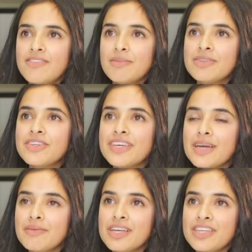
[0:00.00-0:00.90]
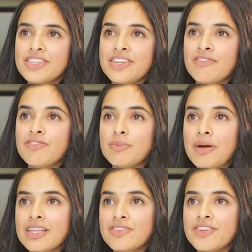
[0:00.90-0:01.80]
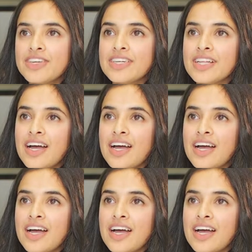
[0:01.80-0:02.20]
From studying chemical engineering for the past 3 years,